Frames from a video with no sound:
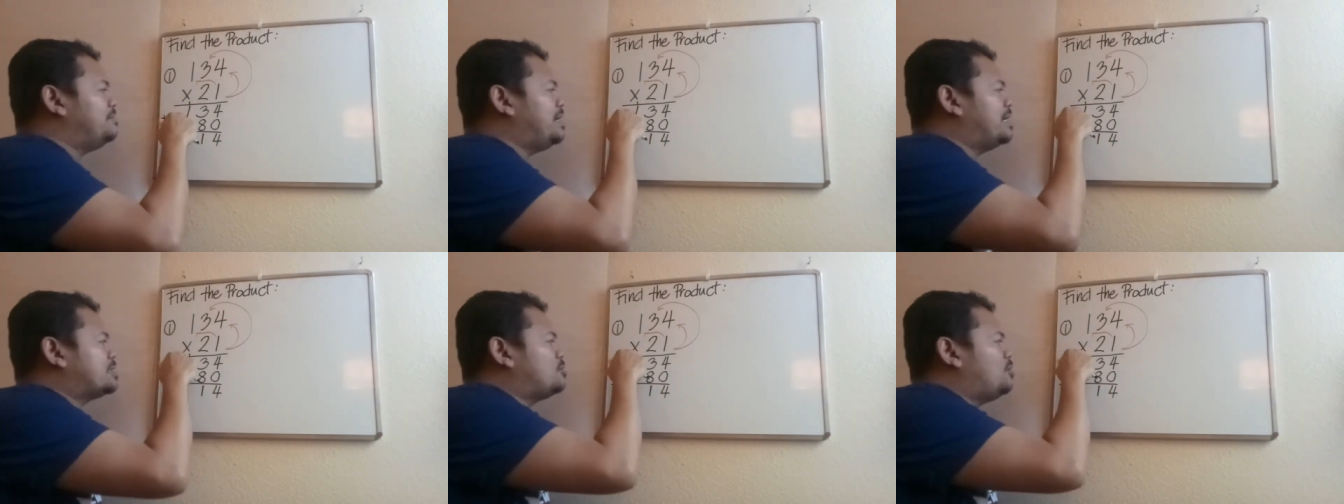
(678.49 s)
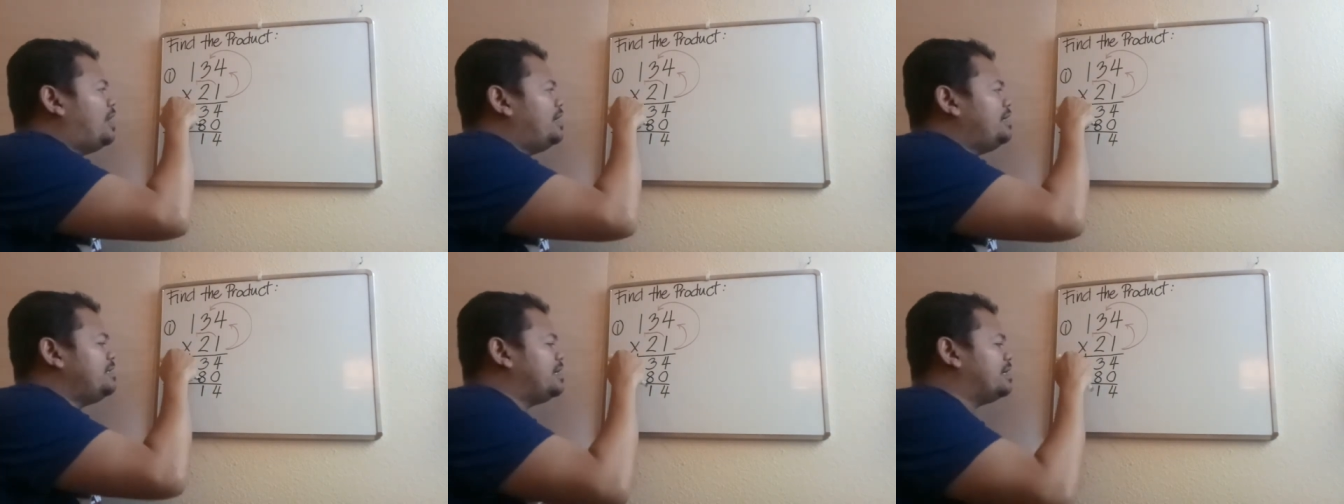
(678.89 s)
Plus
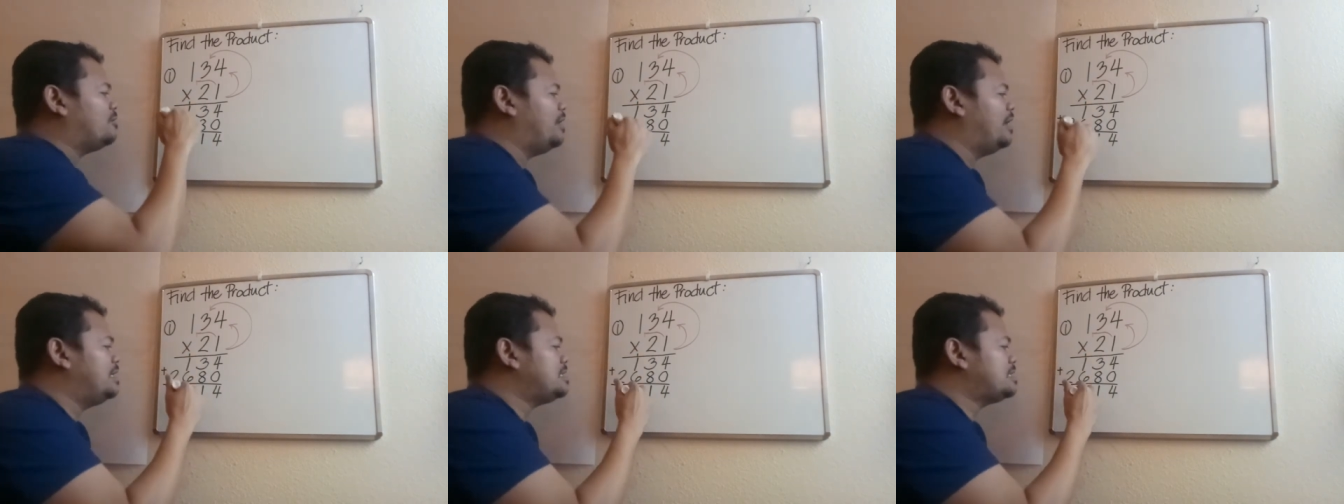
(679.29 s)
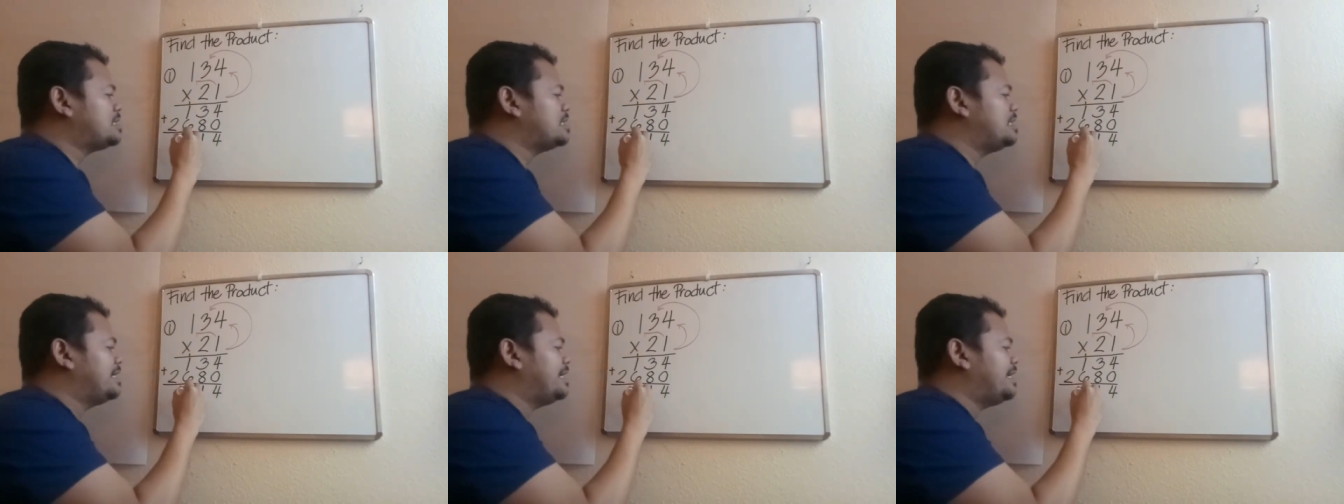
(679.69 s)
1
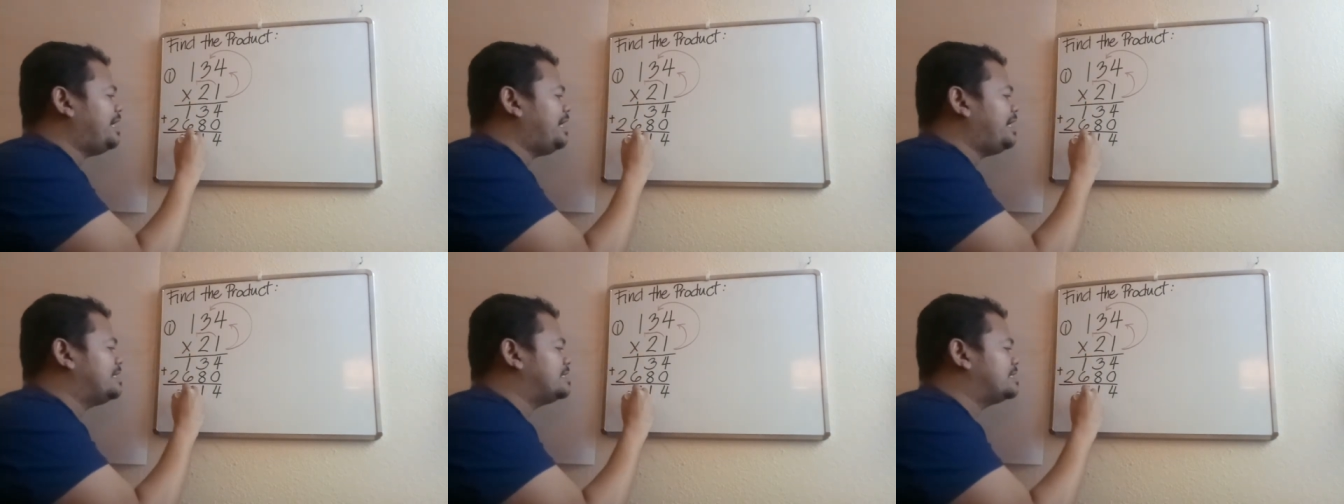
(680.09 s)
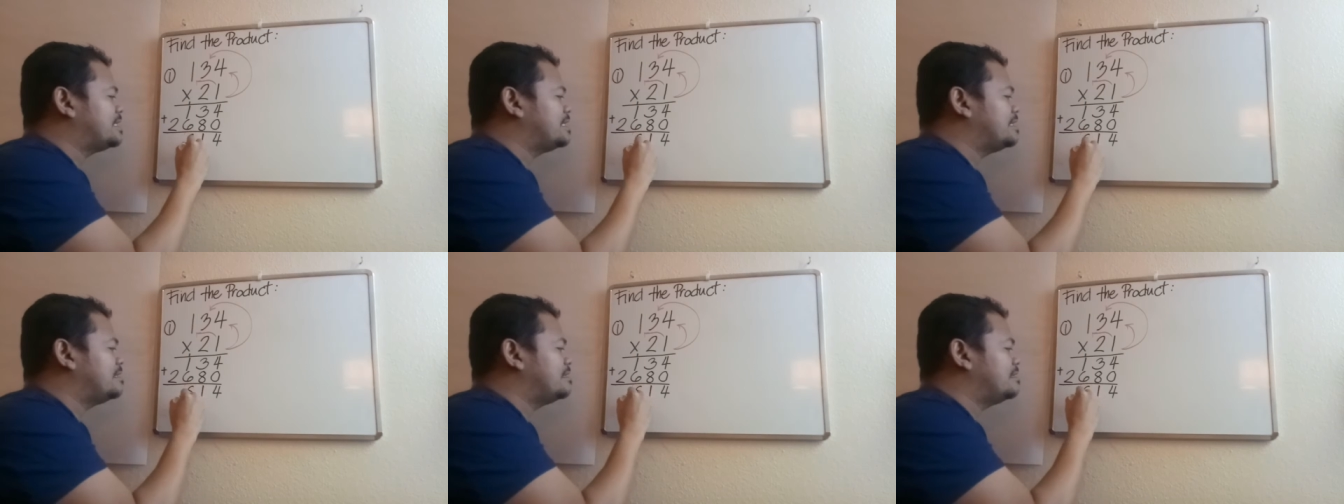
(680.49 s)
equals 8.
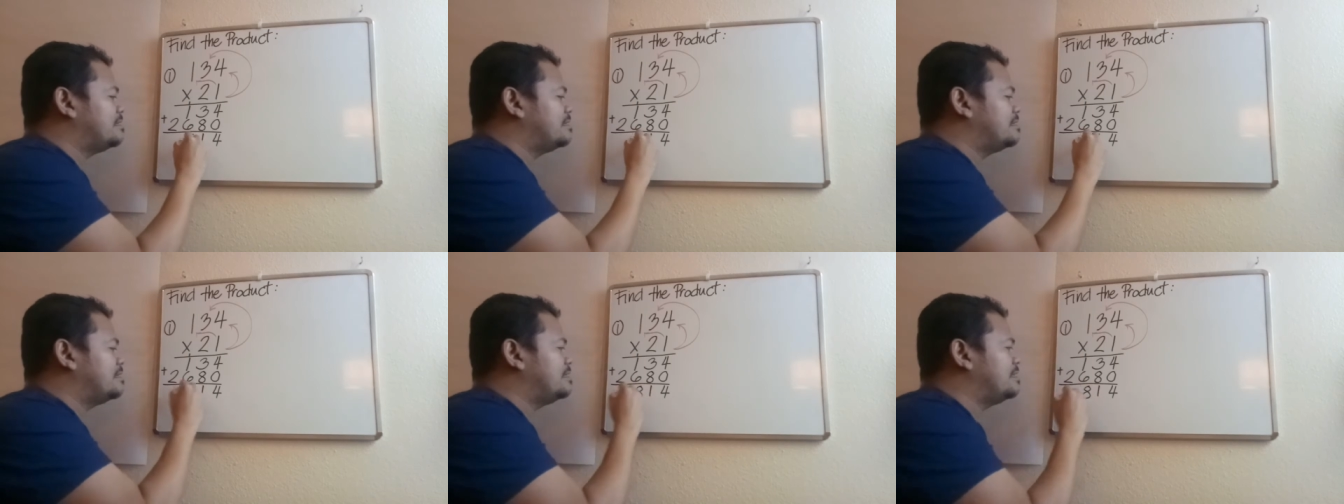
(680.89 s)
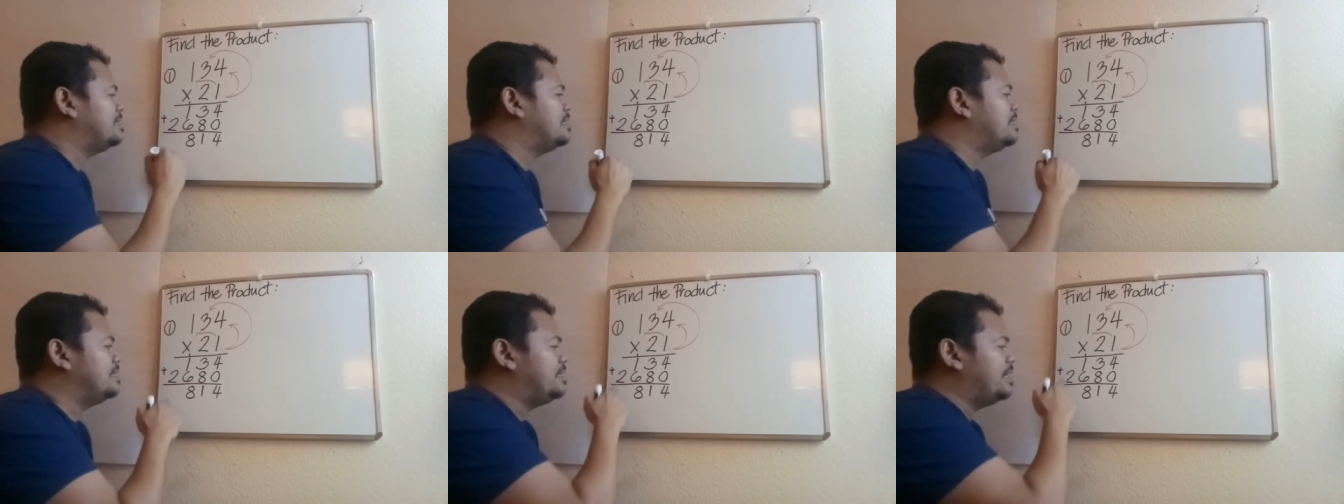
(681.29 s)

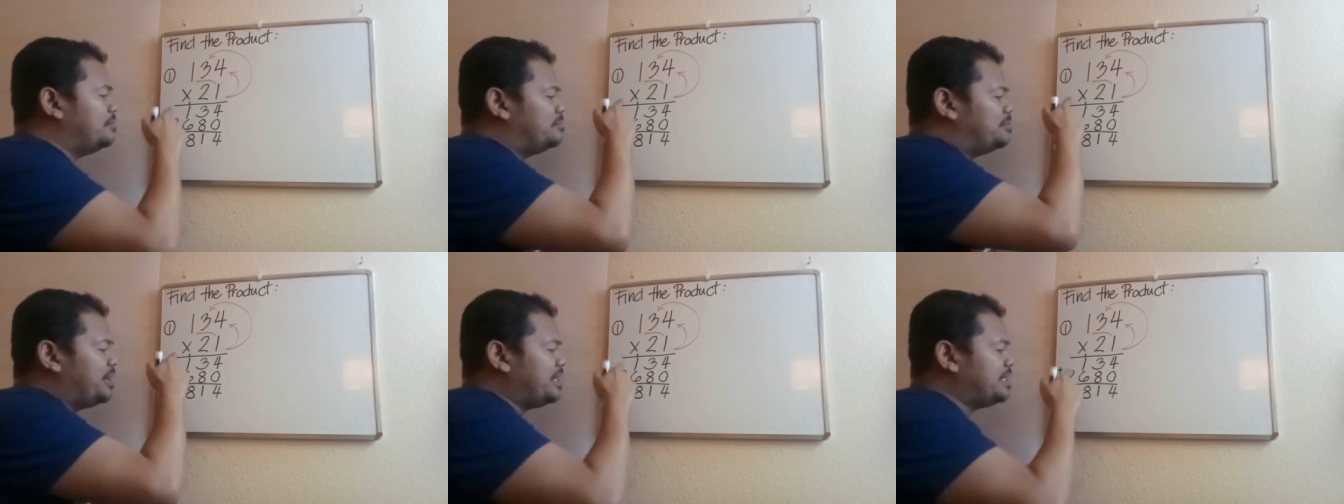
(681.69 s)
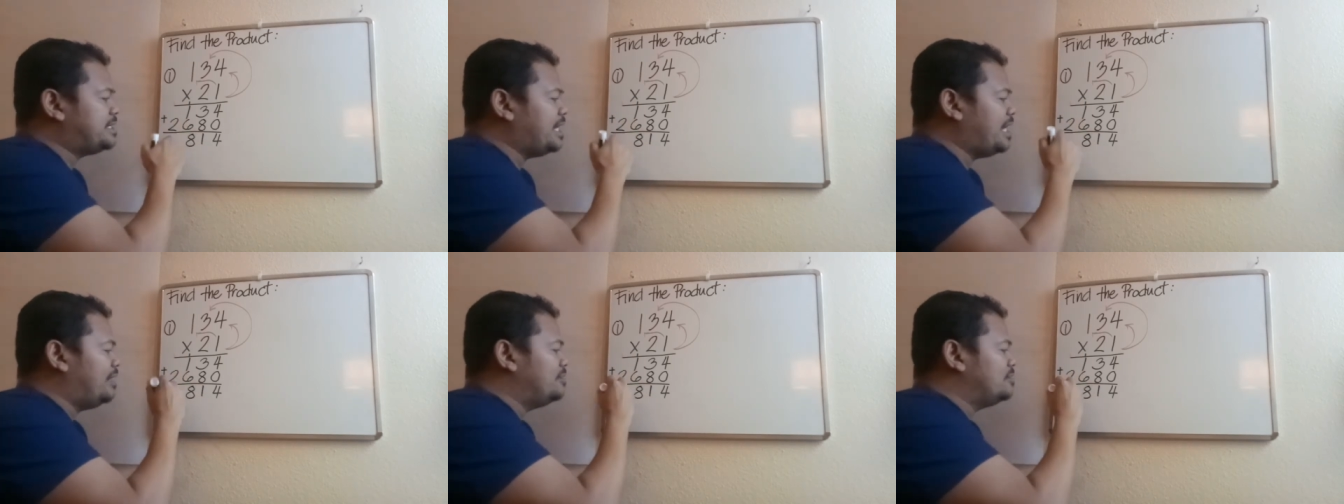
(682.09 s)
Then bring
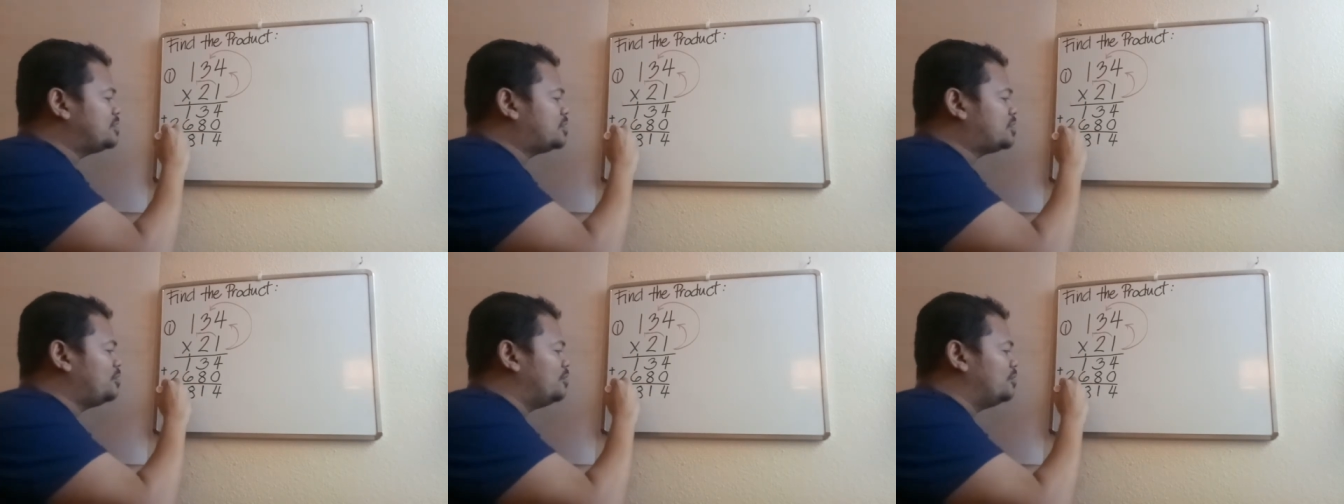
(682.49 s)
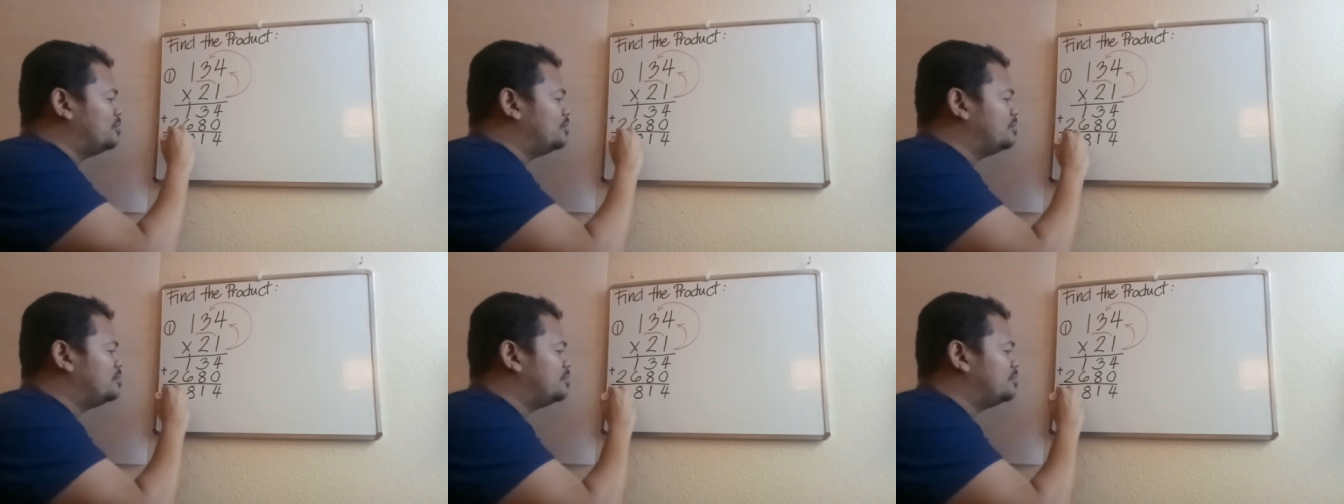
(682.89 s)
down 2.